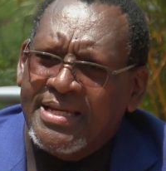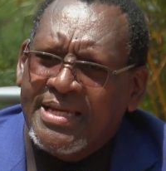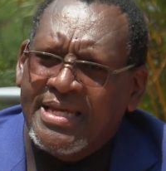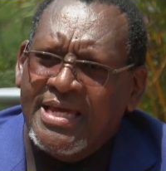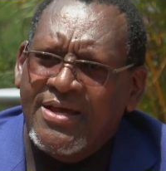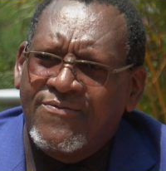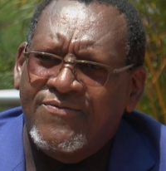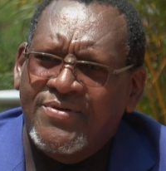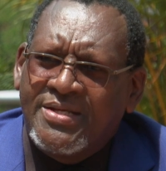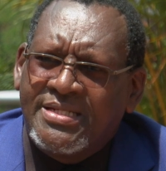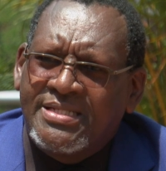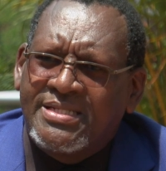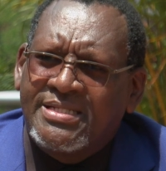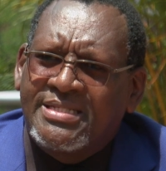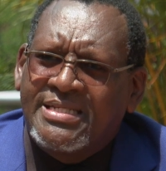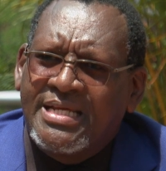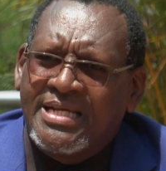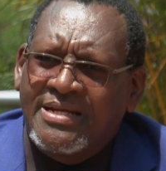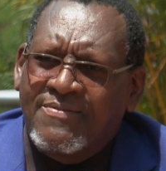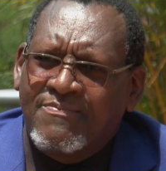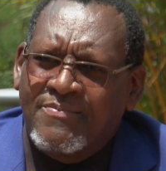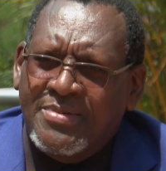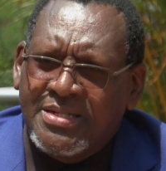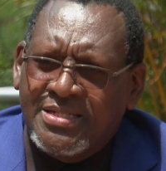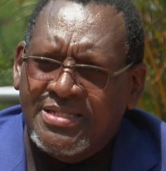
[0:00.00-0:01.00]
given
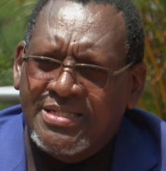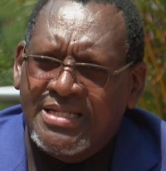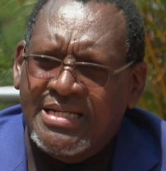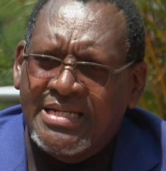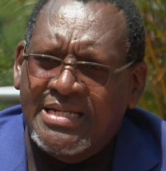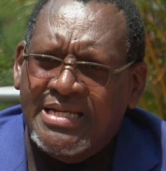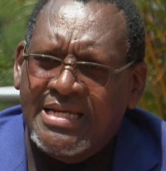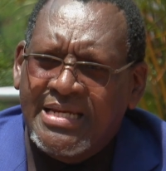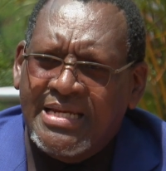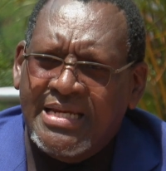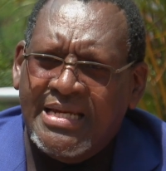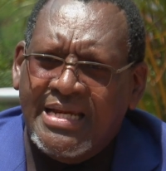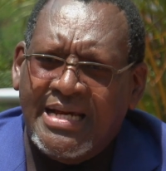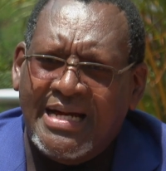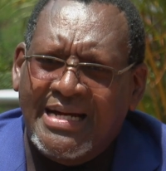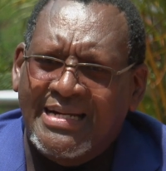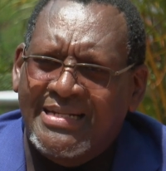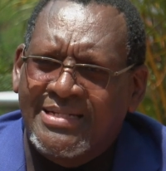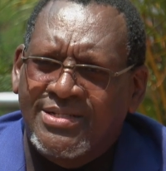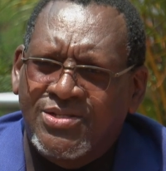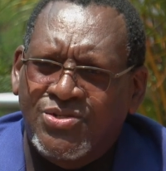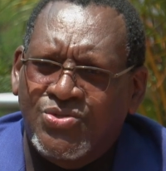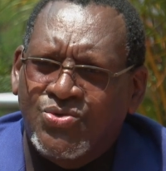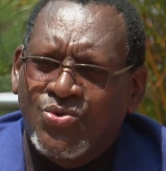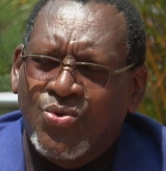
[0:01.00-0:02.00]
state machinery
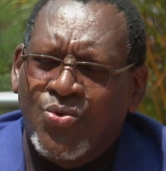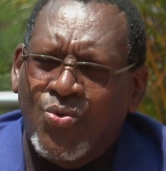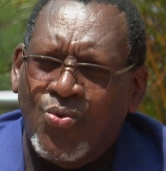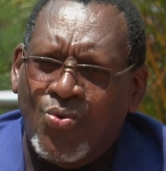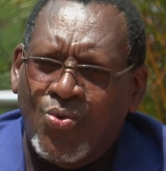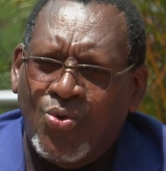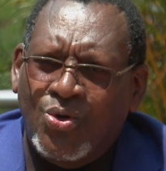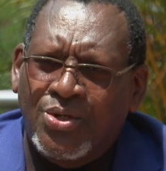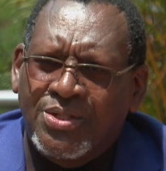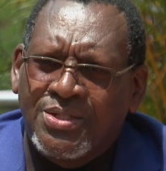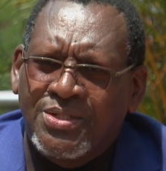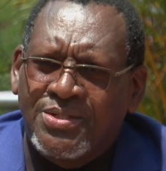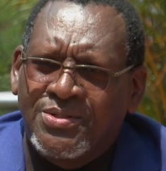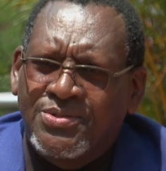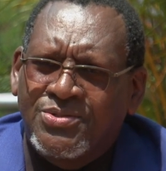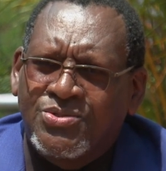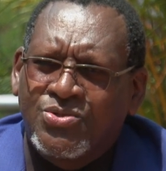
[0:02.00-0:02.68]
and so on,